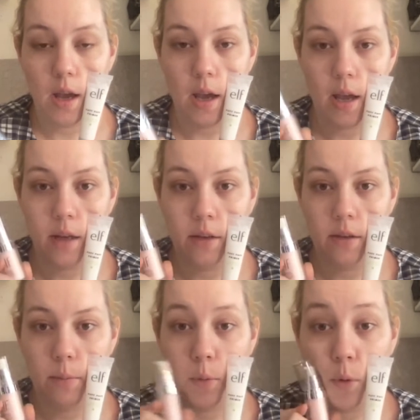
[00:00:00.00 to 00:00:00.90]
and
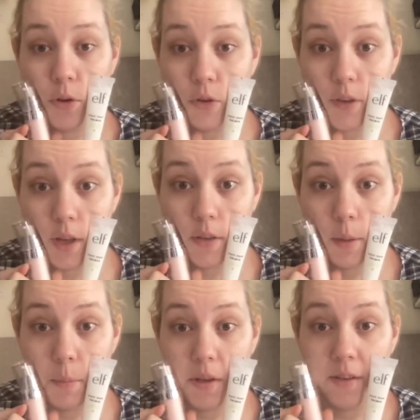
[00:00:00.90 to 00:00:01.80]
Poreless on the other,
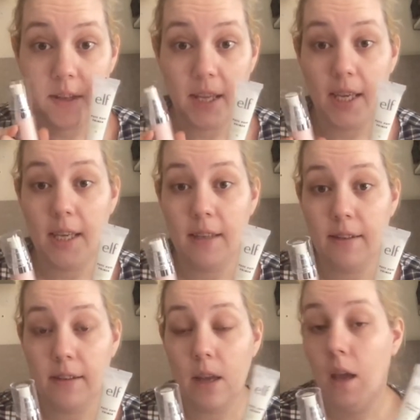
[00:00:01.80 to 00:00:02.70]
because
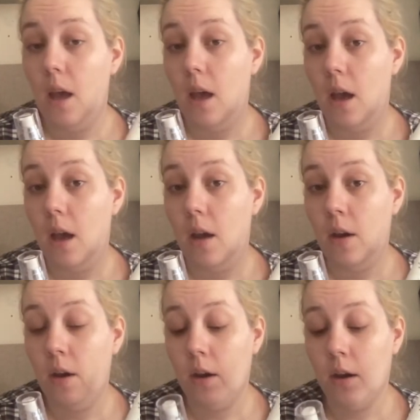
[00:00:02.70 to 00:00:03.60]
these
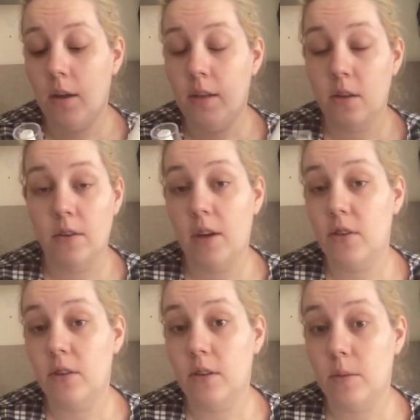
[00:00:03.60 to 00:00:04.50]
are in the
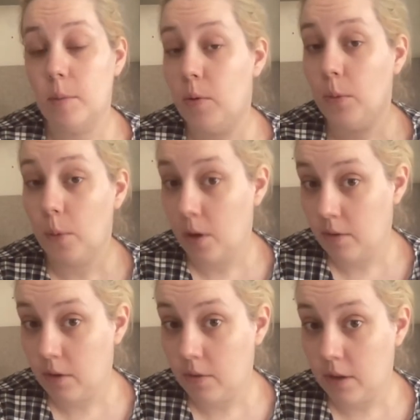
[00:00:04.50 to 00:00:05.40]
directions to be put all over
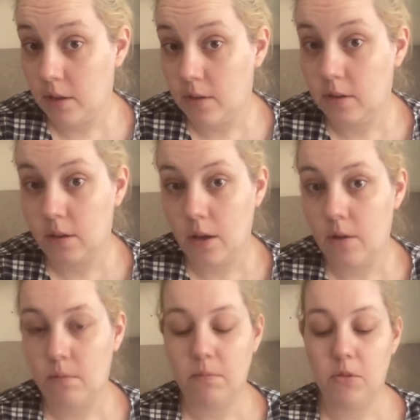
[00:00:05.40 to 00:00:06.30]
your face. So
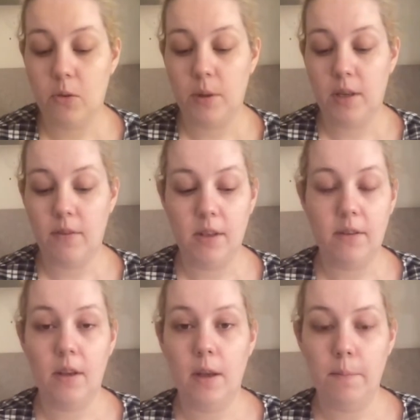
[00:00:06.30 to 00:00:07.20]
shall we give these a
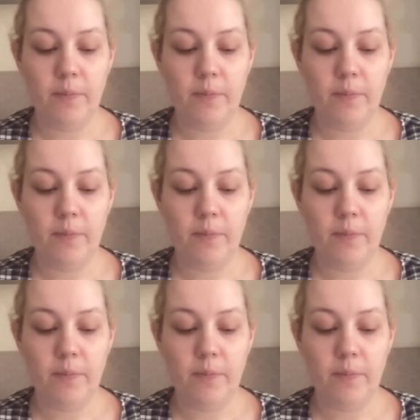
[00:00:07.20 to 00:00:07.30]
go?